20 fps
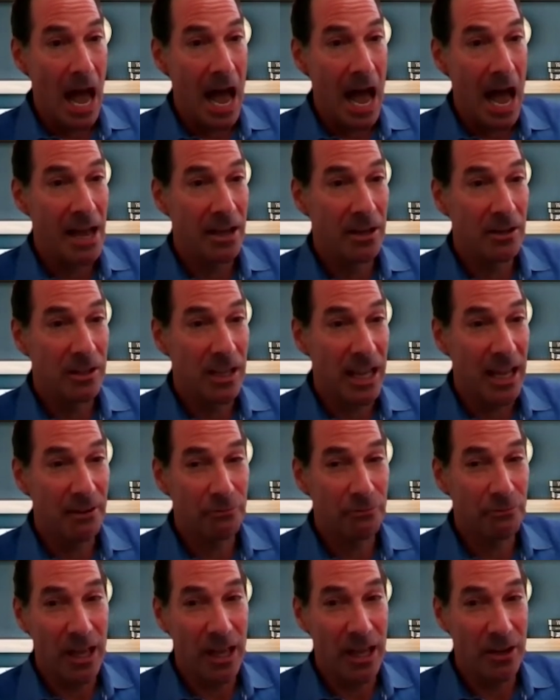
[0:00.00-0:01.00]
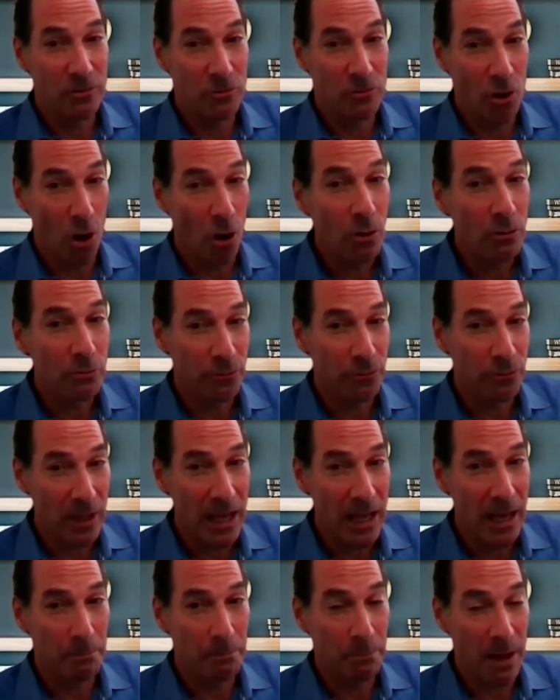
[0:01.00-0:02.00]
And if they don't
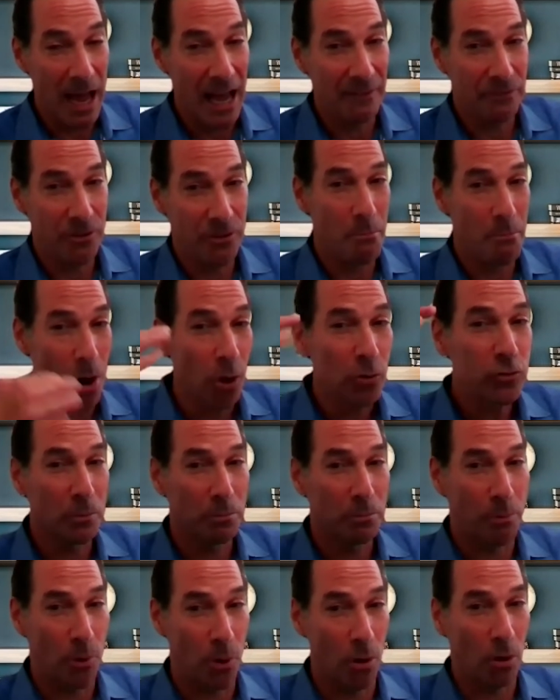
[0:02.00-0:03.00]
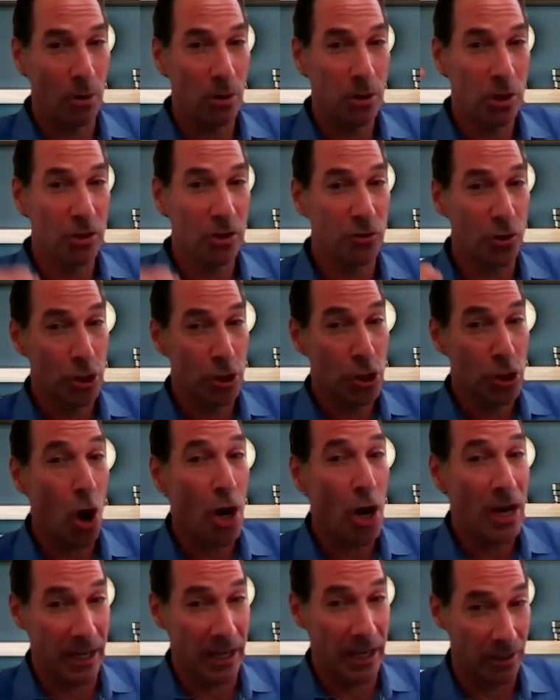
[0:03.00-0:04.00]
flip at the multiple, because they're
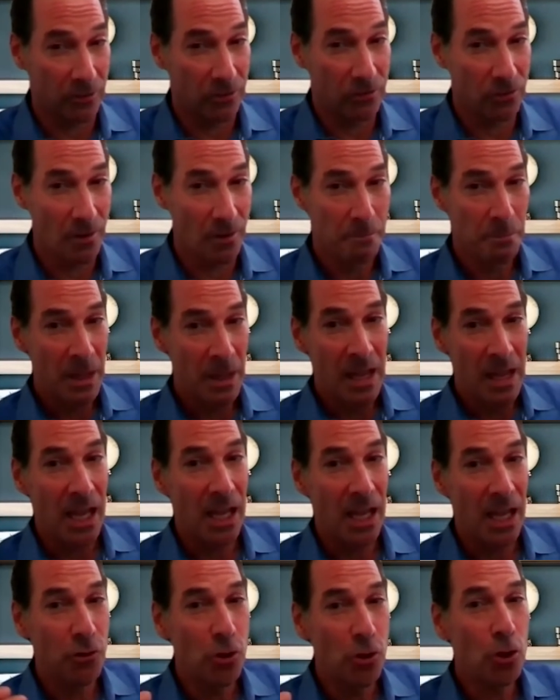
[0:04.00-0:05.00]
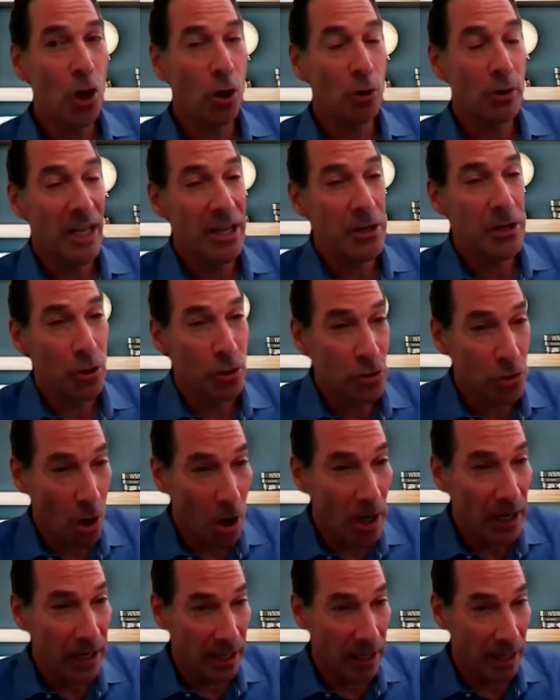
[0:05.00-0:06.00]
targets, if you don't hit your
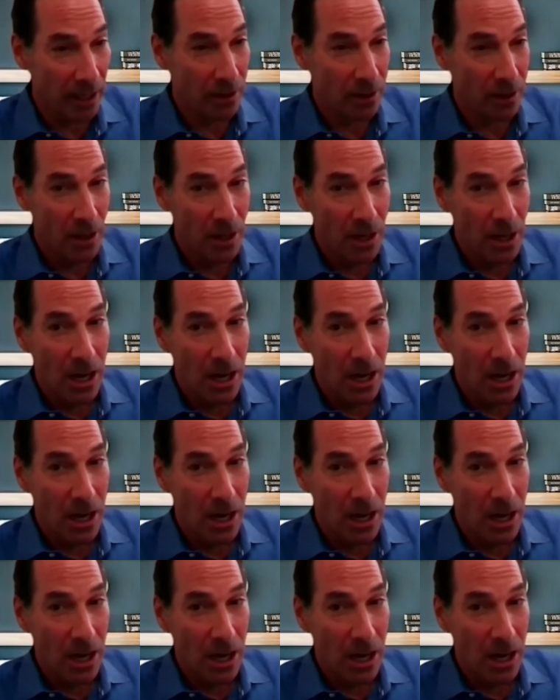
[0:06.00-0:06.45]
target,